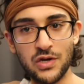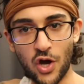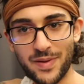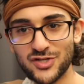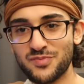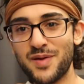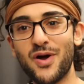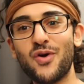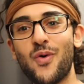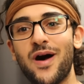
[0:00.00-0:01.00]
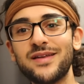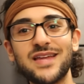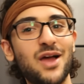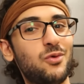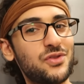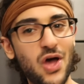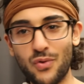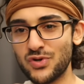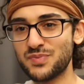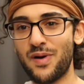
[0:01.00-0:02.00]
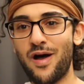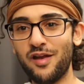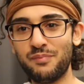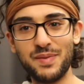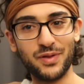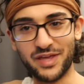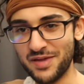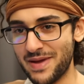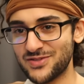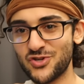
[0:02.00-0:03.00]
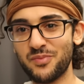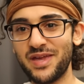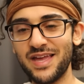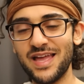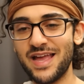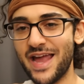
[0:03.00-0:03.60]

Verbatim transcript: Don't message me about quant. I will not respond. People keep messaging me.